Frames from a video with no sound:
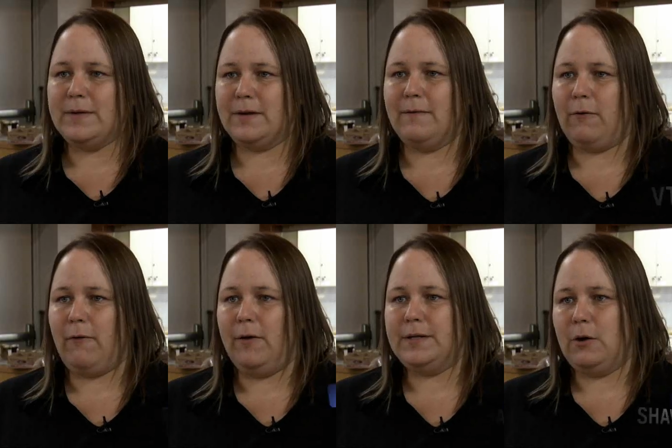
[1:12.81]
always looking for
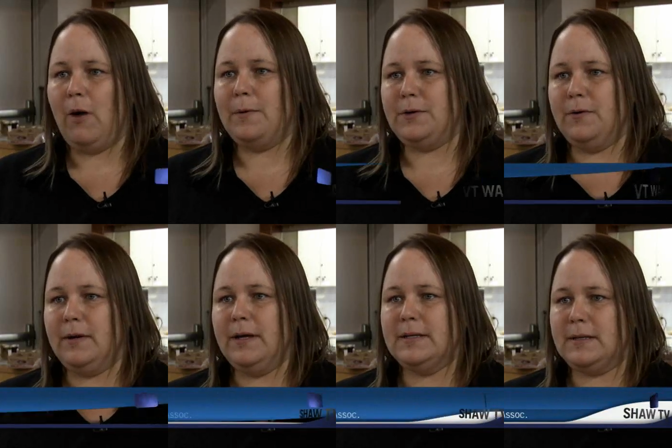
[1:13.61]
volunteer
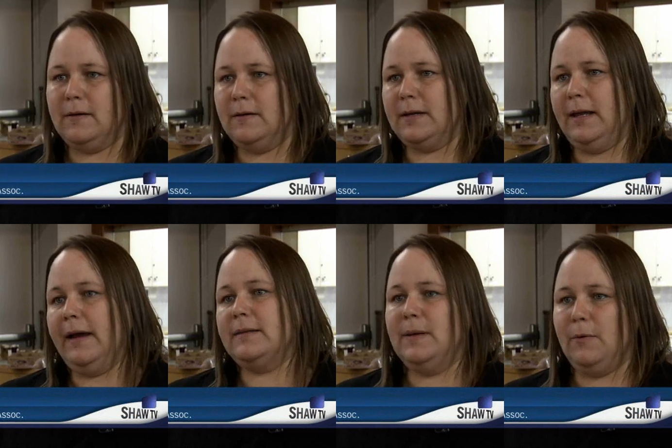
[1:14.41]
opportunities uh, to
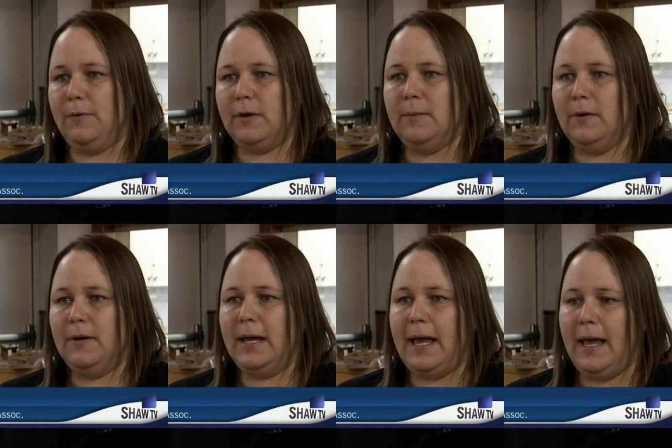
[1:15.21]
connect people in the
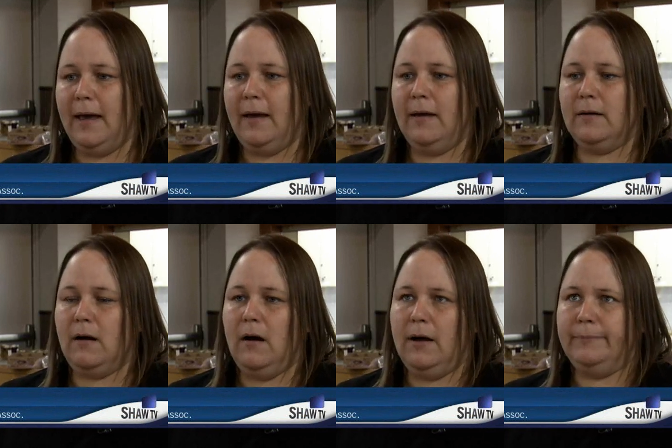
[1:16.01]
community, and
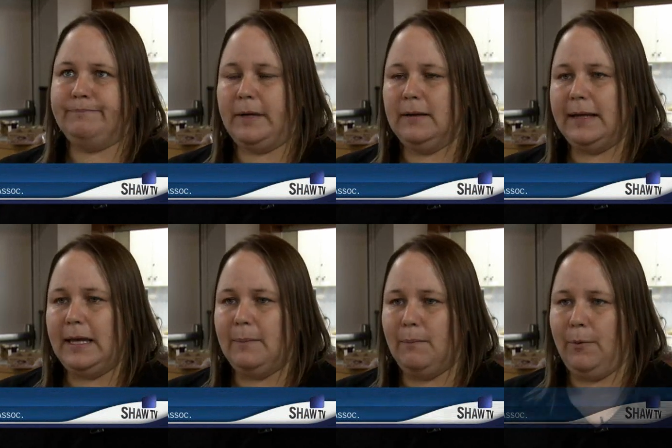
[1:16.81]
on
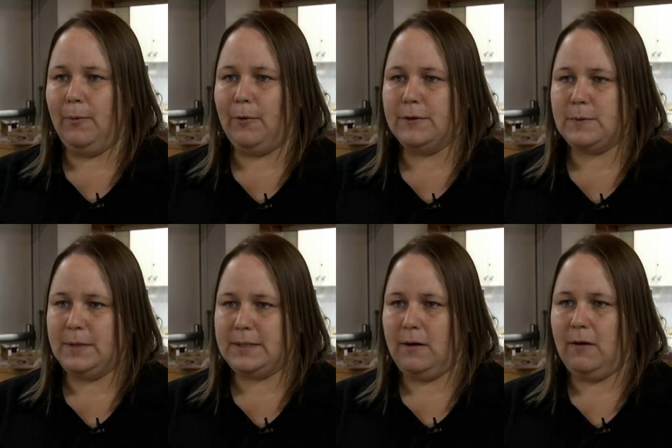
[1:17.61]
Linking Boomers, we
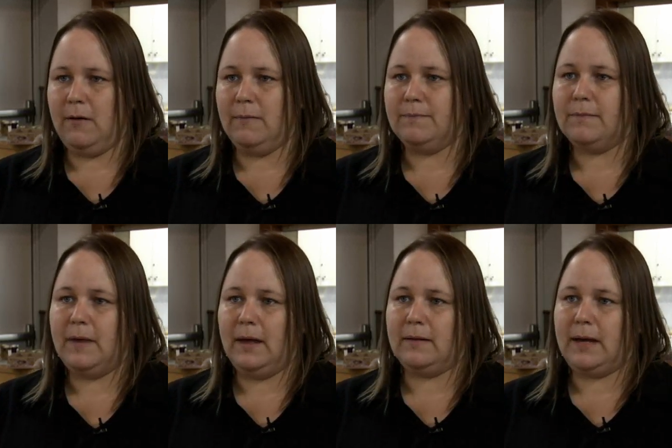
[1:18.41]
saw
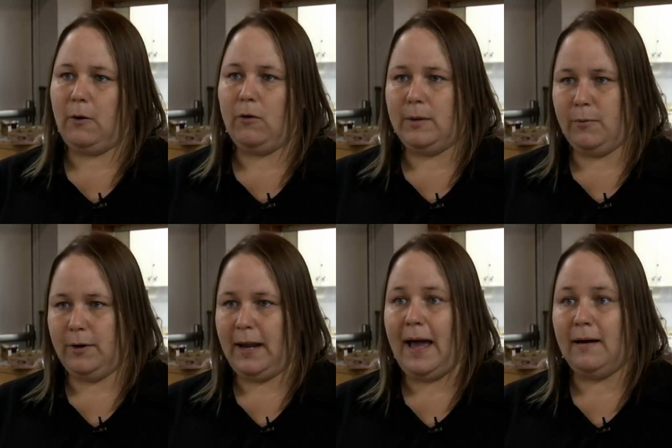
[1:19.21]
that Carol had
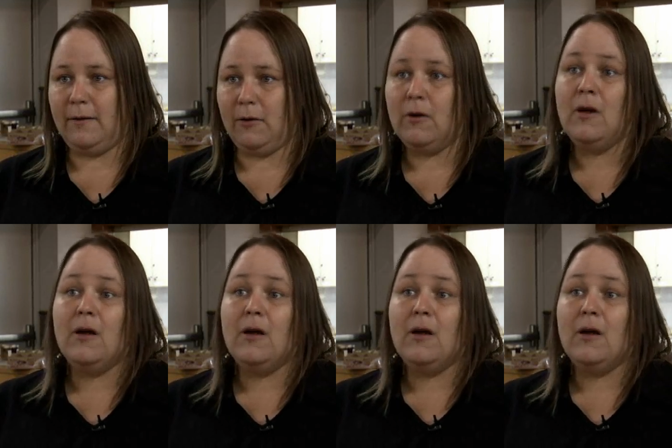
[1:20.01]
put an ad in there